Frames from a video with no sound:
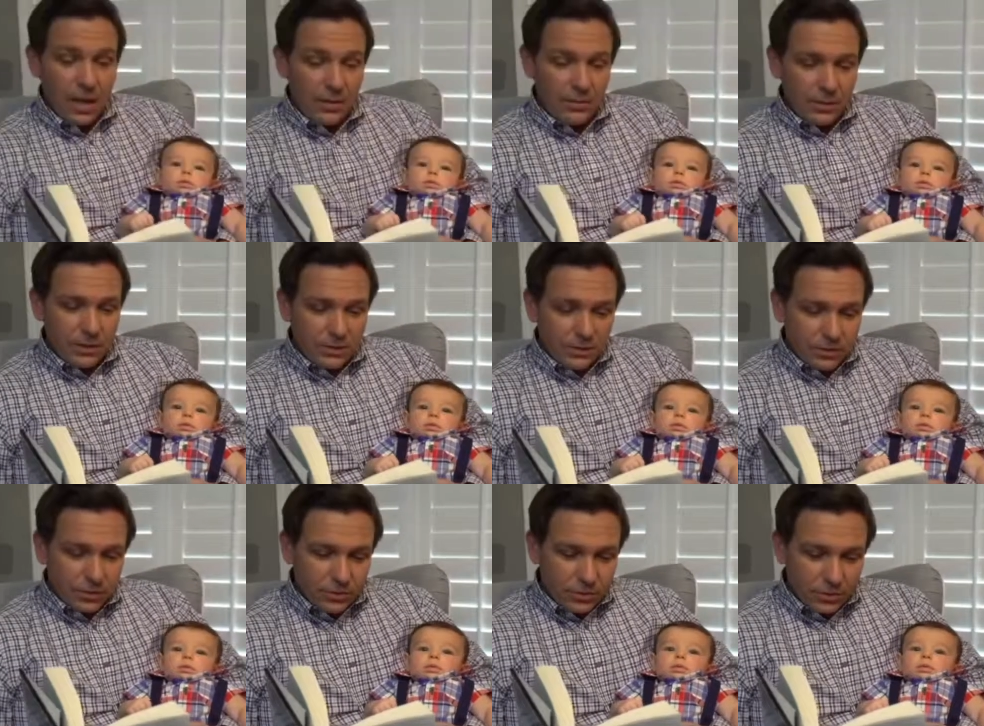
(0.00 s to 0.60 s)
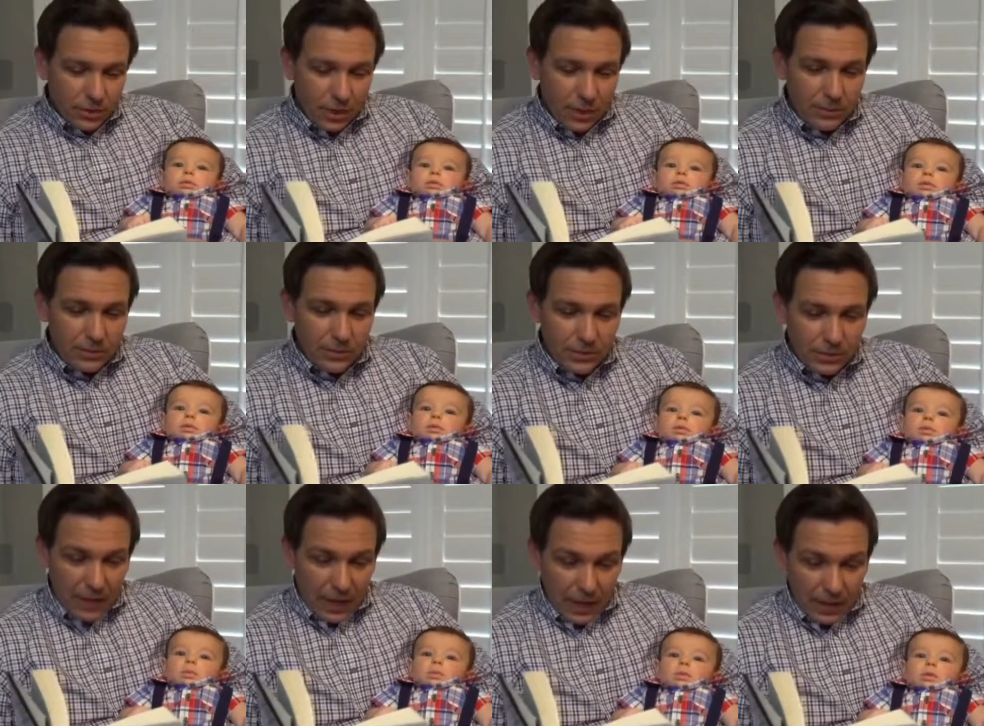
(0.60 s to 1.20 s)
Speaker 1: Then Mr.
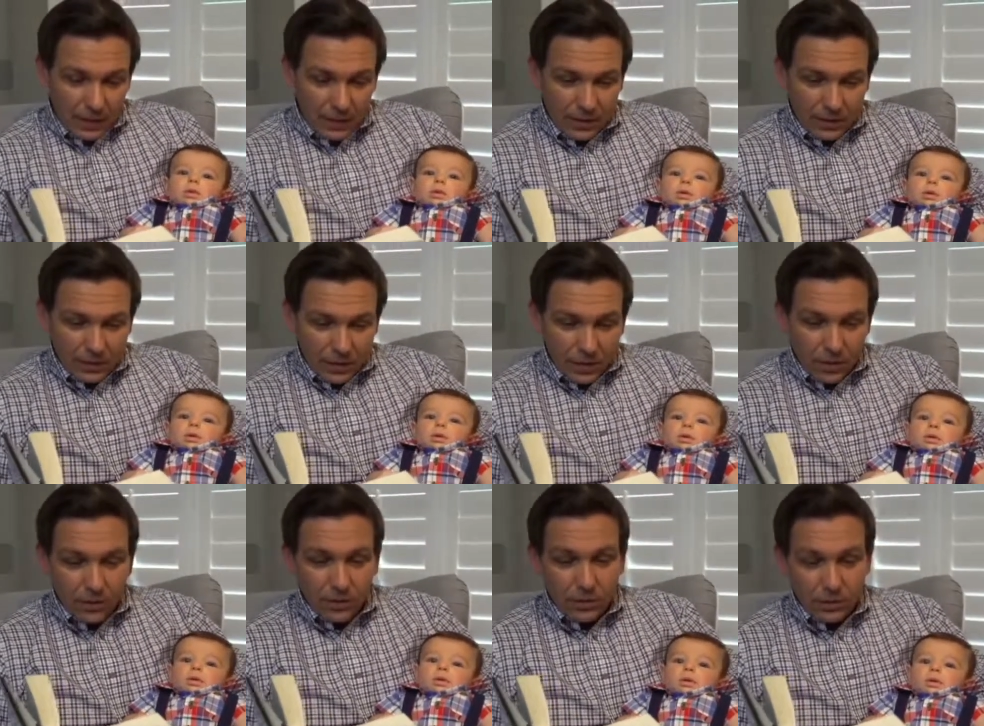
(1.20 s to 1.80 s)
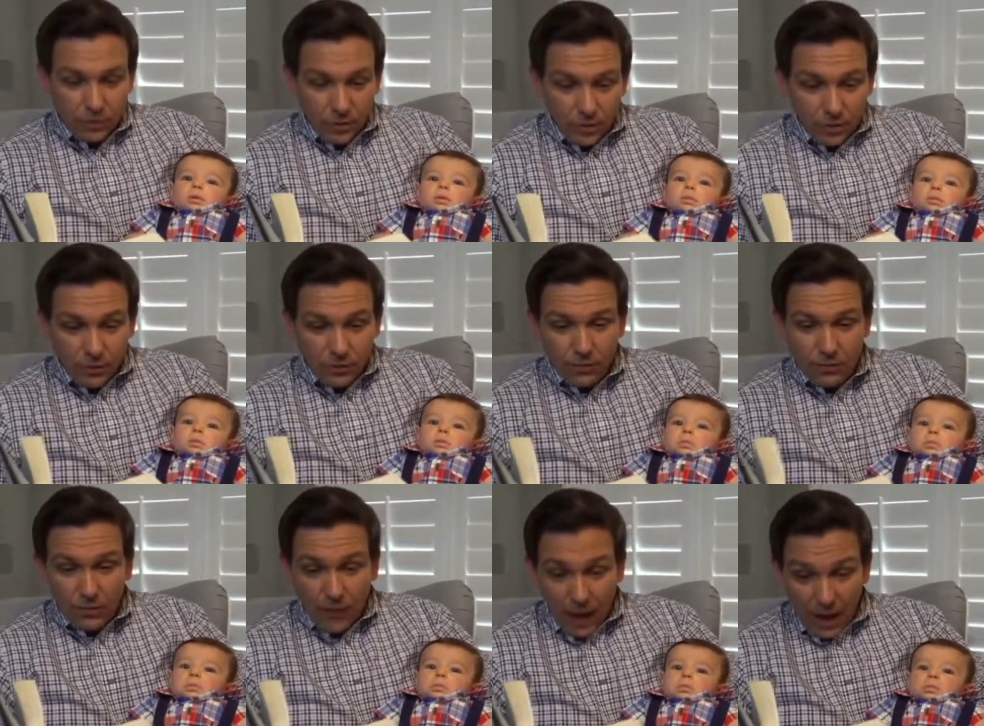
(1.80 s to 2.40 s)
Trump said,
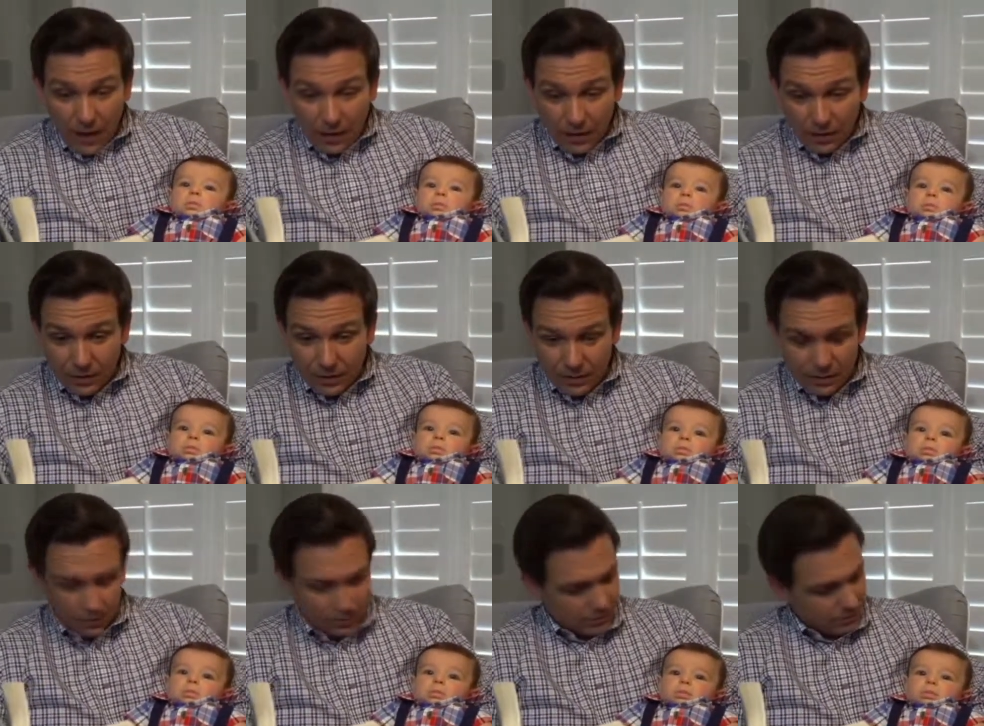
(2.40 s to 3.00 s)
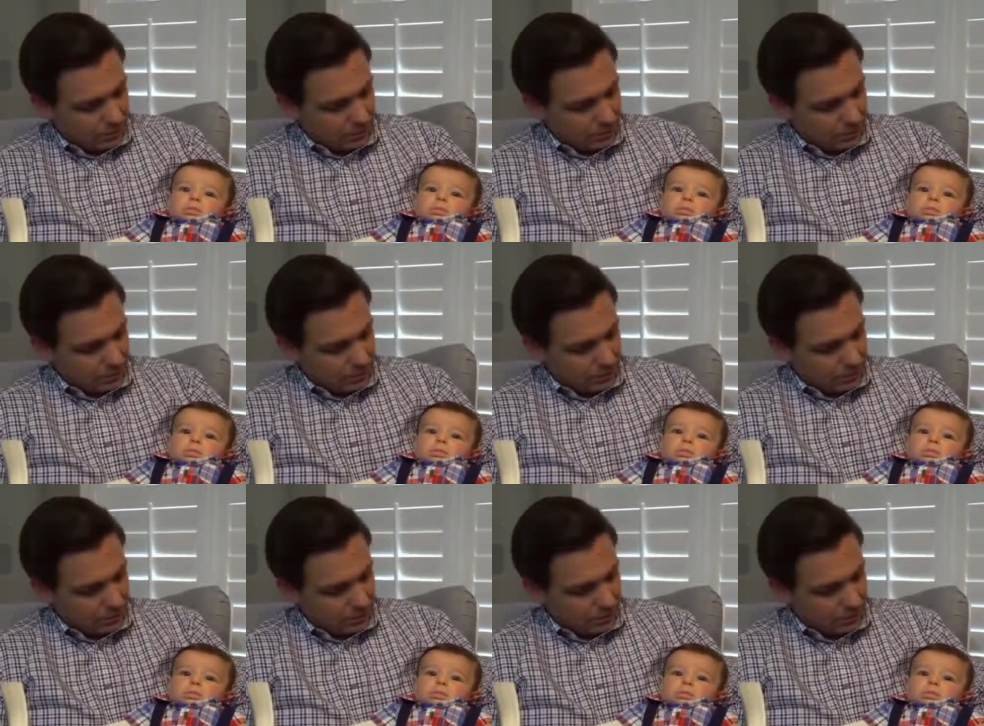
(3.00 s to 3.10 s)
you're fired.